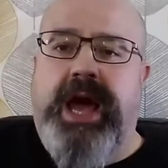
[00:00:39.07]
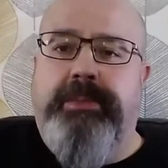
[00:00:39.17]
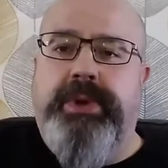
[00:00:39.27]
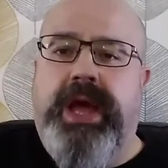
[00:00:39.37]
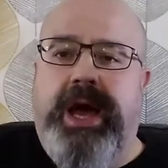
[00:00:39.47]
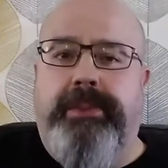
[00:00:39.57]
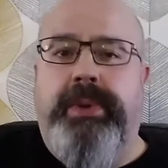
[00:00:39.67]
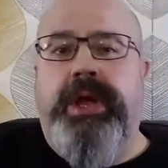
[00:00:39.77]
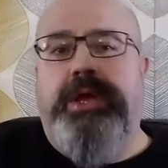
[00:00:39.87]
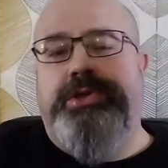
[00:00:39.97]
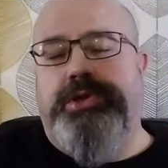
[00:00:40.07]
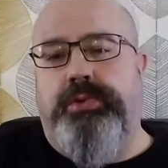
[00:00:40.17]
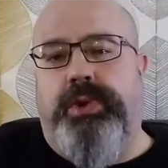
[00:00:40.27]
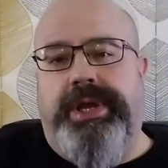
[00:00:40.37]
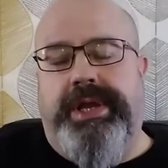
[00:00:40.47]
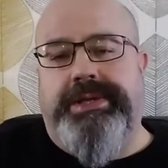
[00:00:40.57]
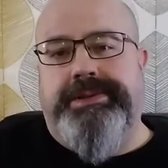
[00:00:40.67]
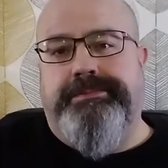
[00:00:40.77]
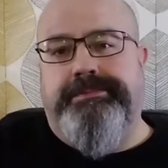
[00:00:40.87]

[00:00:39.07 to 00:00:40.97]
ABcam 218.